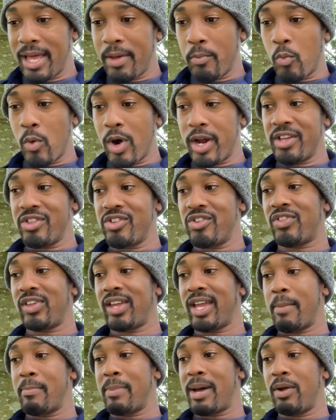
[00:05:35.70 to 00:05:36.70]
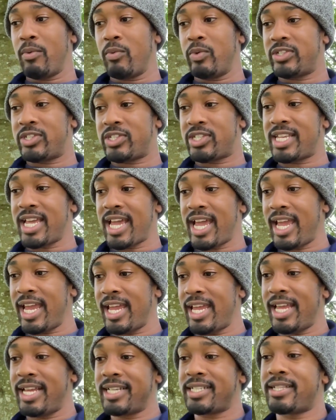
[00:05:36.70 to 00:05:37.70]
one other thing I might would say
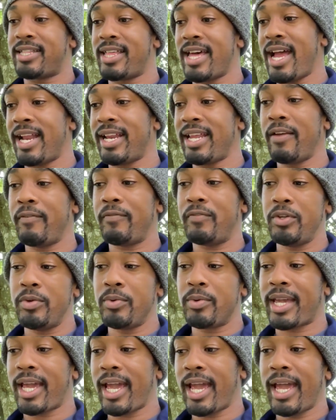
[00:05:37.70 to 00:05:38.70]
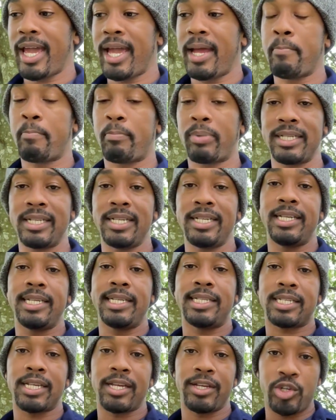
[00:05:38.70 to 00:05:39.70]
is that if you can,
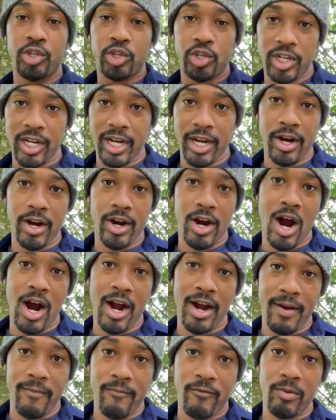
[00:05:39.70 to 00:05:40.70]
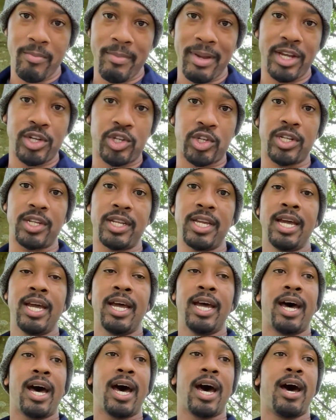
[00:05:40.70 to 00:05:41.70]
please share our information.
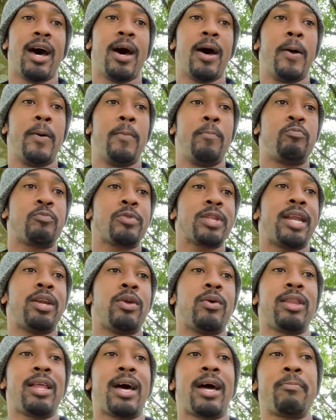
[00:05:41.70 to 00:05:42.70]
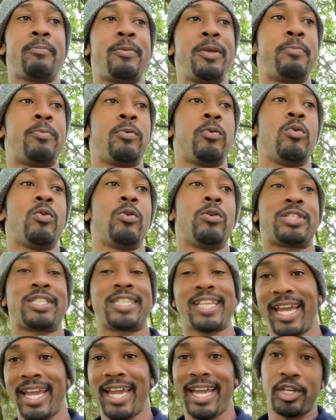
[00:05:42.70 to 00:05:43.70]
Um, I know a lot of people will
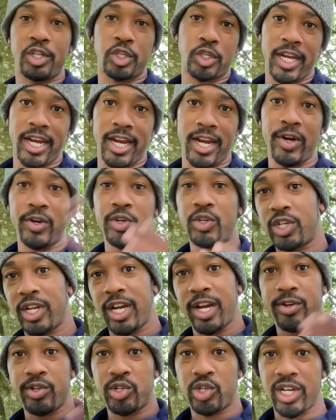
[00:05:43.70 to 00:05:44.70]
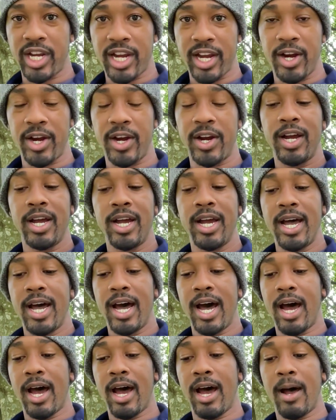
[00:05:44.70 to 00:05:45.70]
say share, share, share,
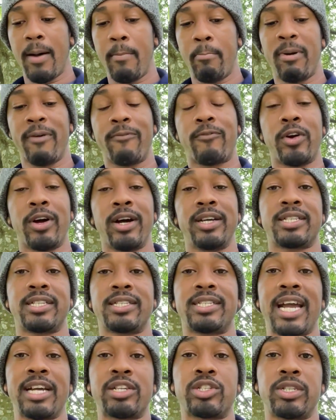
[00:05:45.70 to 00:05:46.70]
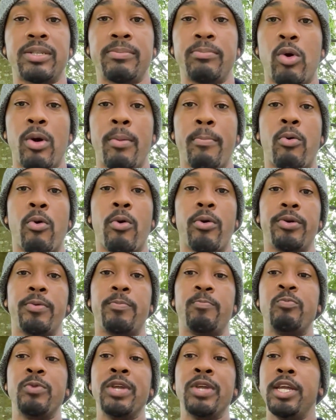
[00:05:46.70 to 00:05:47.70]
uh, but for us it's actually more important.
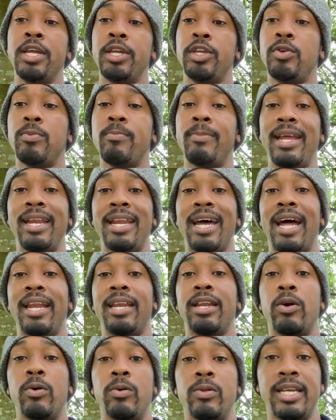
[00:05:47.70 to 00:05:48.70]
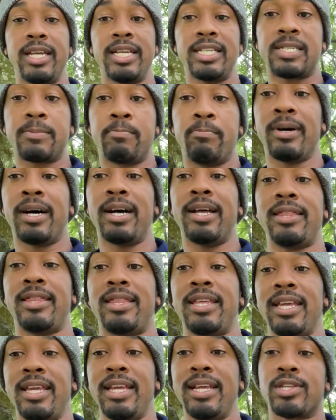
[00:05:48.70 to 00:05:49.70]
You may not know this, but
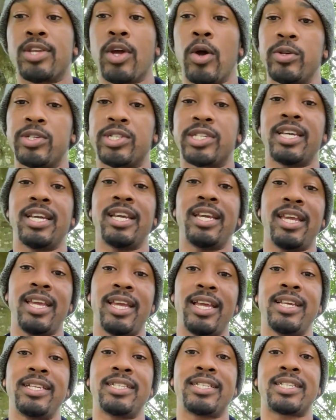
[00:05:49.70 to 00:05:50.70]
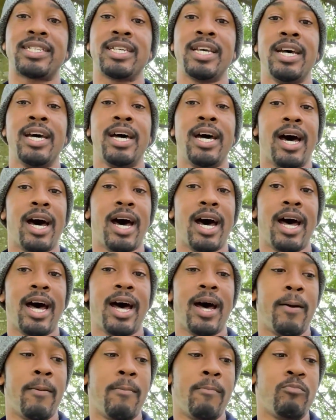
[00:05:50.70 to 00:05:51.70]
the Tosa is
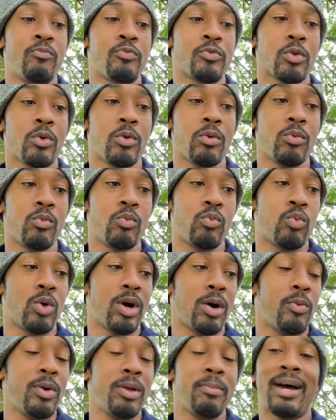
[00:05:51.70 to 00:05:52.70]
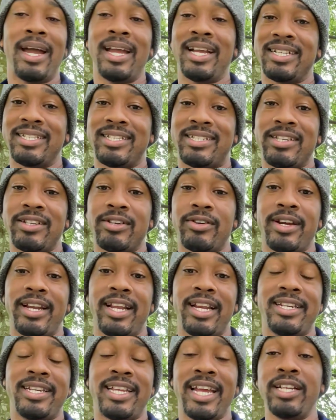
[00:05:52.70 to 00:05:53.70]
um, what we might consider an
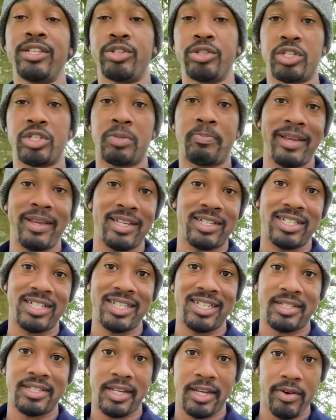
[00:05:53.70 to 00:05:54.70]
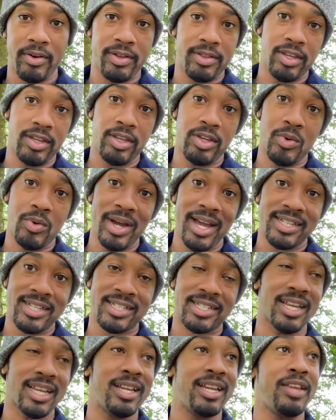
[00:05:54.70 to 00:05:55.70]
endangered species here in the U
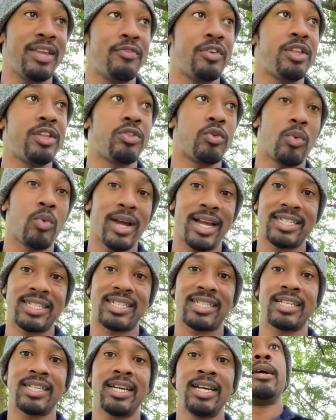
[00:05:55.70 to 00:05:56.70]
S and even in the West.